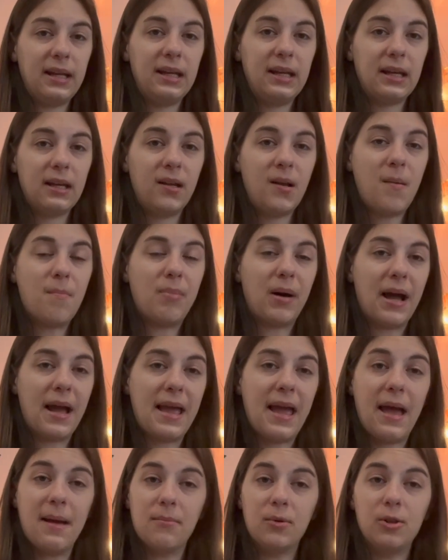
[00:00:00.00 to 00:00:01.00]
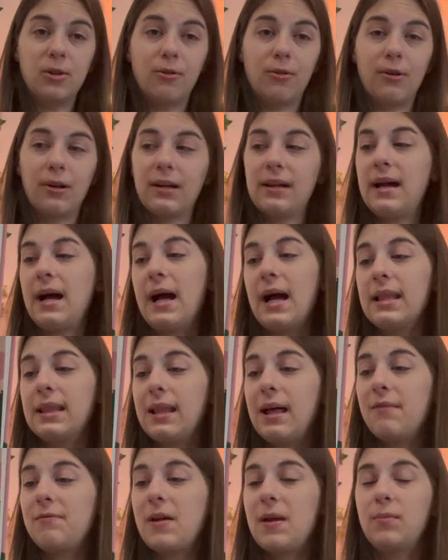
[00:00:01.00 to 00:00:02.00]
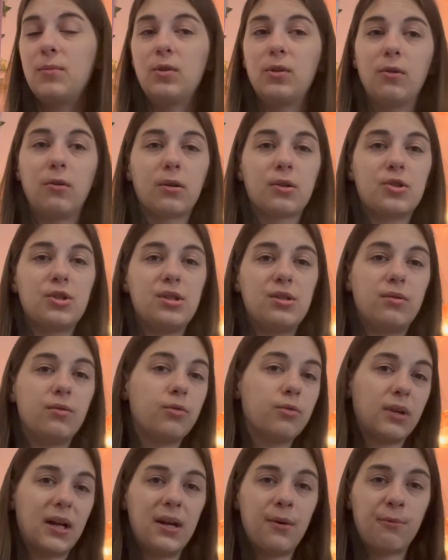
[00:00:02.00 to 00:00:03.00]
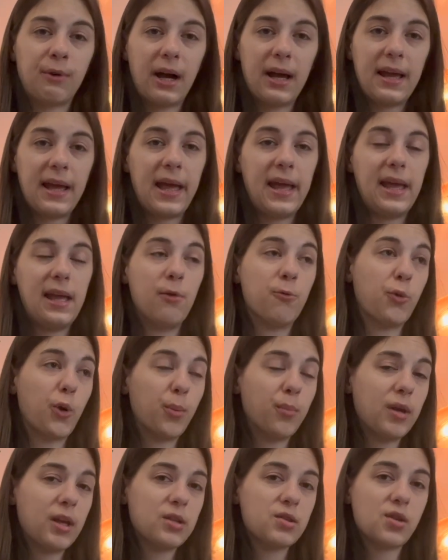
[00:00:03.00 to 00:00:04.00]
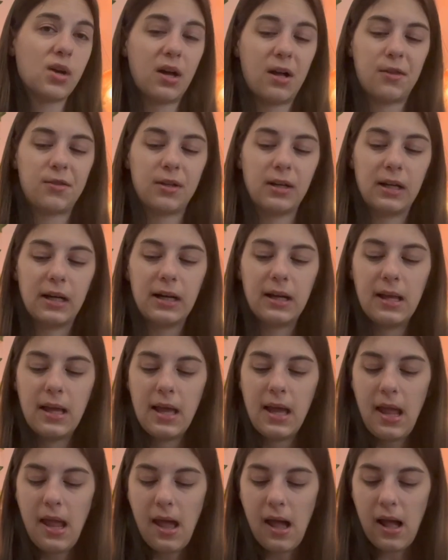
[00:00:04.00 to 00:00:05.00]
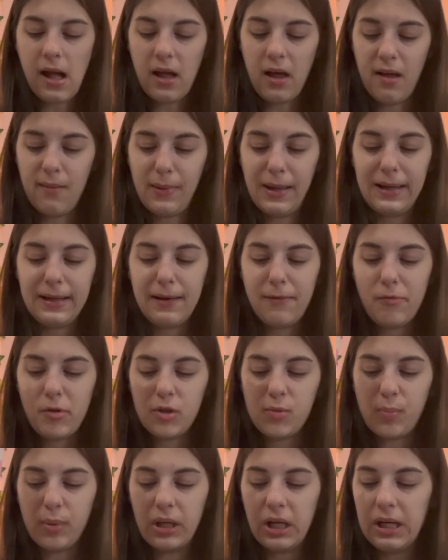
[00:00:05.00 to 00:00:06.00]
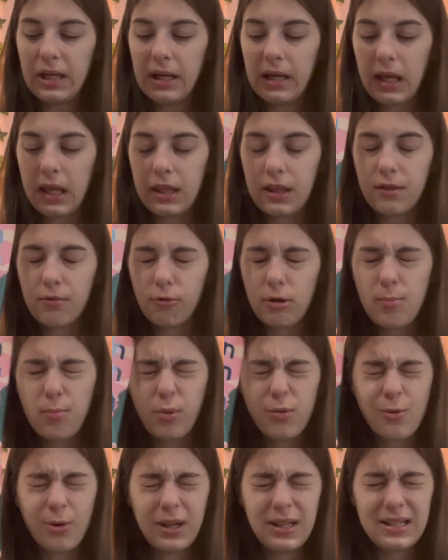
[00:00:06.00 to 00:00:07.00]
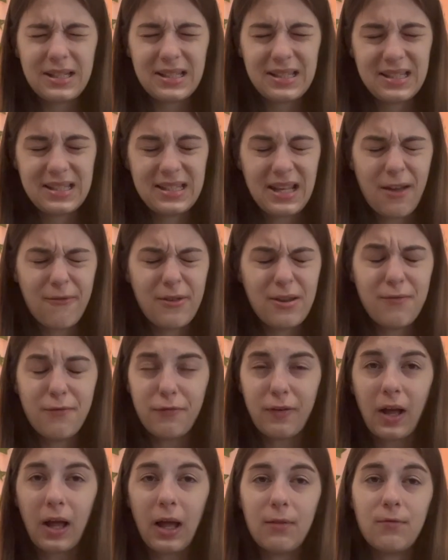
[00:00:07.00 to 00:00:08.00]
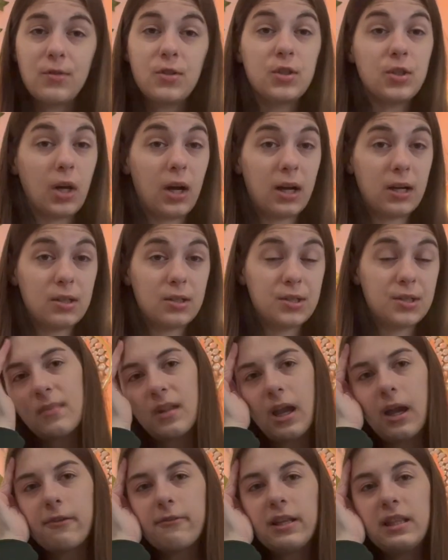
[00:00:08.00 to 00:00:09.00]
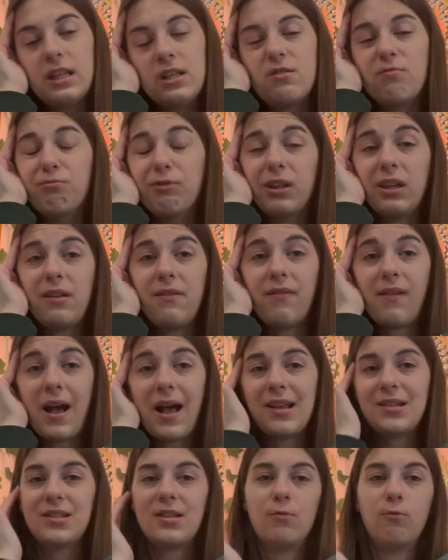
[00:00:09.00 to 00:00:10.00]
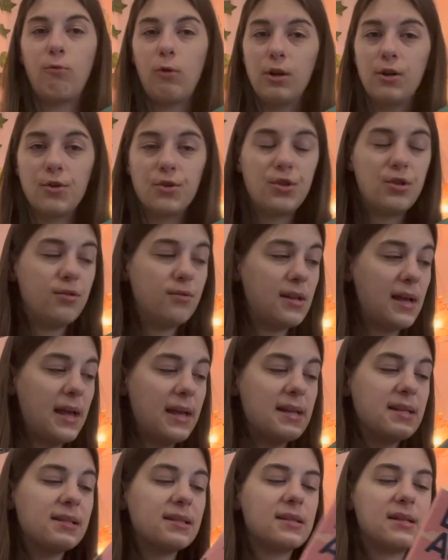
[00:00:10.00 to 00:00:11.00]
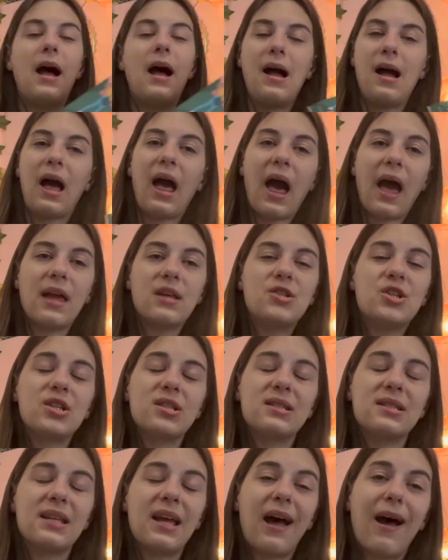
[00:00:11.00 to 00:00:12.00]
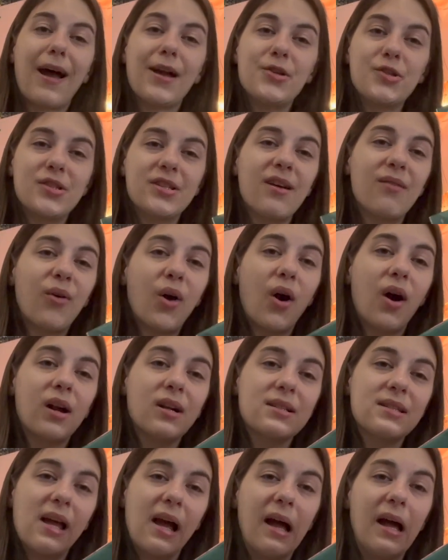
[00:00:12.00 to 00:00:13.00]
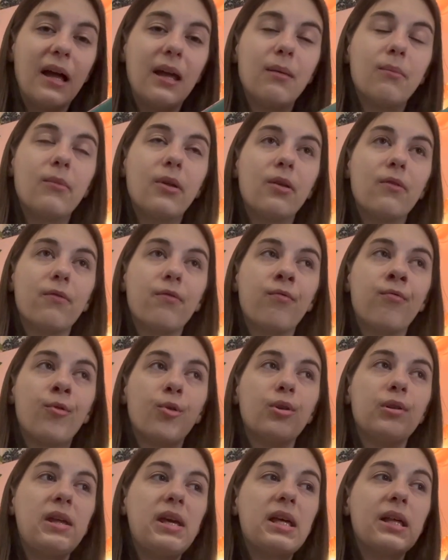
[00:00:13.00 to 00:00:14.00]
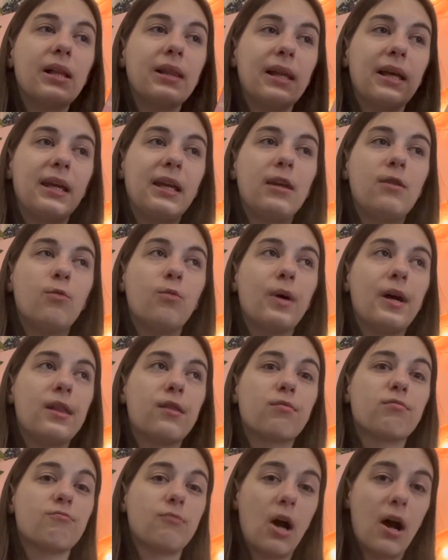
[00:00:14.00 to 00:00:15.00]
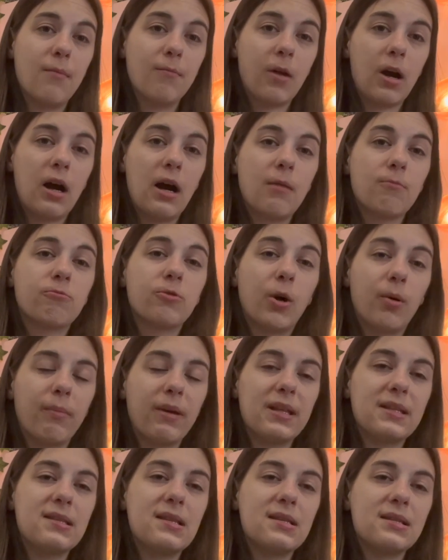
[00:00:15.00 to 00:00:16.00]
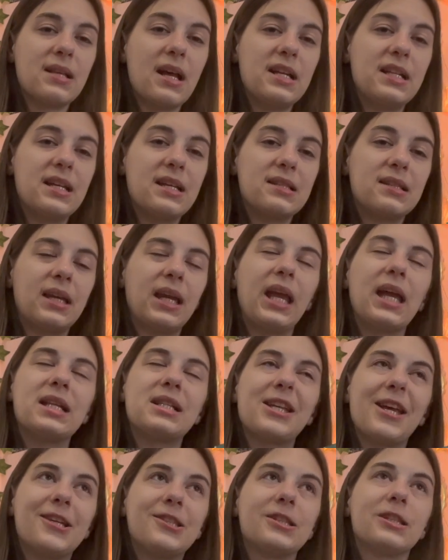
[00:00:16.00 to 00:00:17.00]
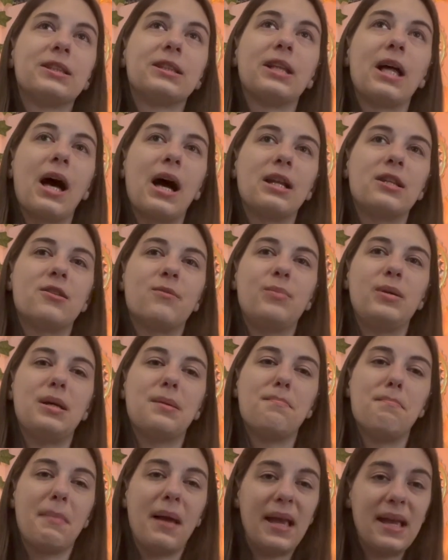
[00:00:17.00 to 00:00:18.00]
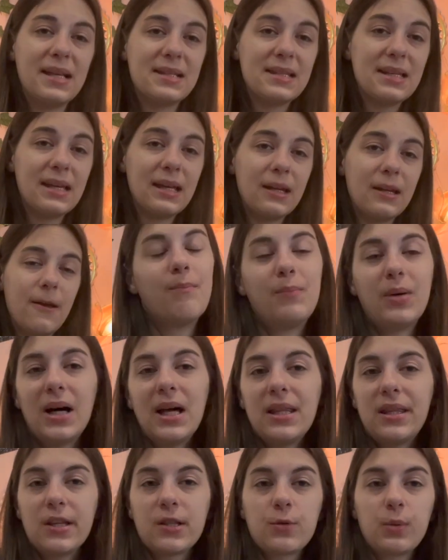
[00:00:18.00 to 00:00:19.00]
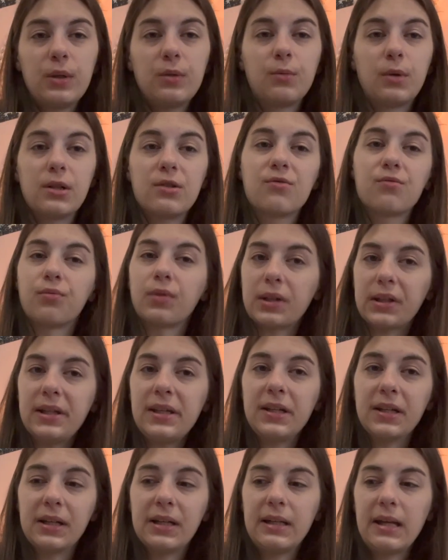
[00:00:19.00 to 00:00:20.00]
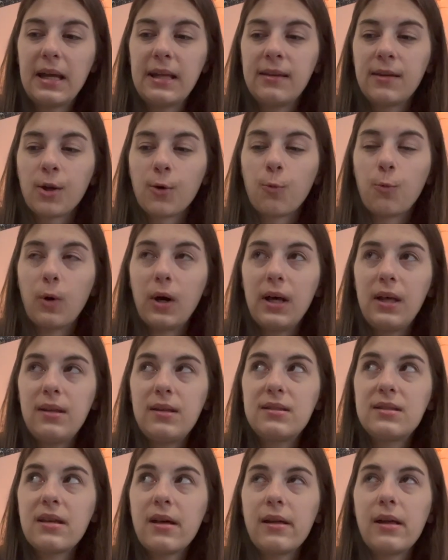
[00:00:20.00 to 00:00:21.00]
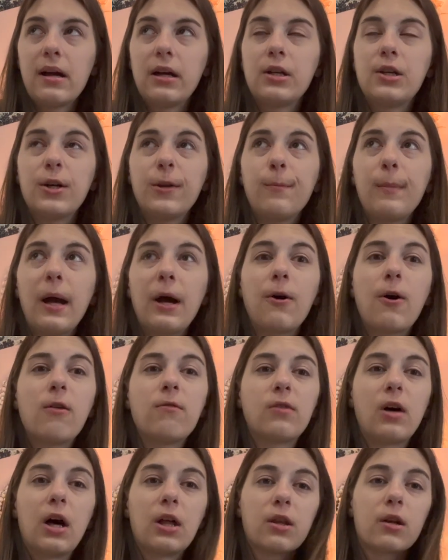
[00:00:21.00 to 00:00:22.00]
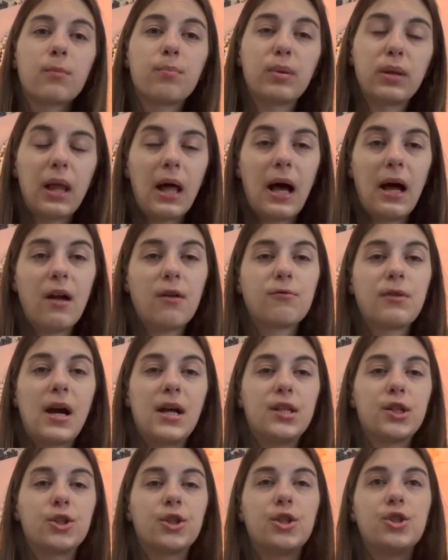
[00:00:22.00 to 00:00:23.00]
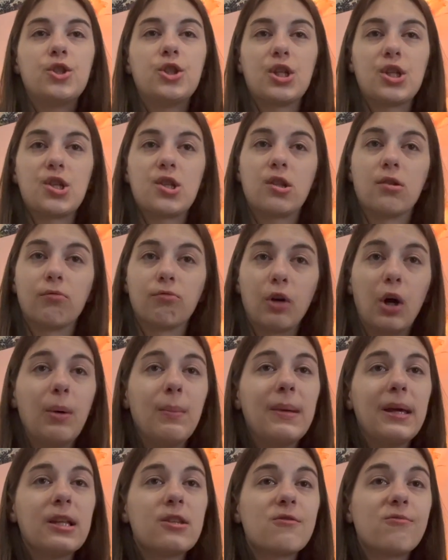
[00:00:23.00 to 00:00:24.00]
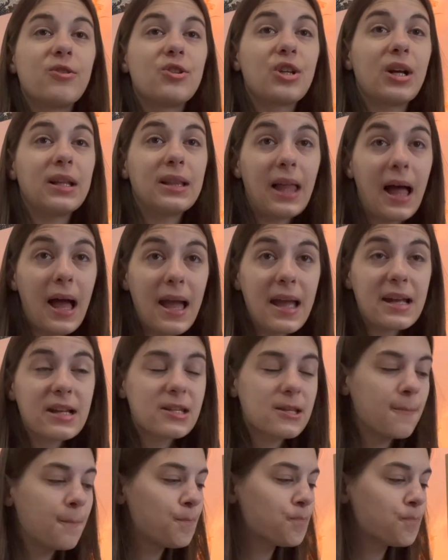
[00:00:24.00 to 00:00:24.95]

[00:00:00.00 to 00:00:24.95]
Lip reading: Again by Emma Lord. I love Emma Lord. She's a great YA romance author. I give this book a 3.75 stars. I read this really fast in 1 or 2 days. I just have a hard time fully clicking with rom-com romances like this. Like, it takes a lot to be amazing, but this one was really good, and there was a good amount of other plot rather than just the romance, which I liked.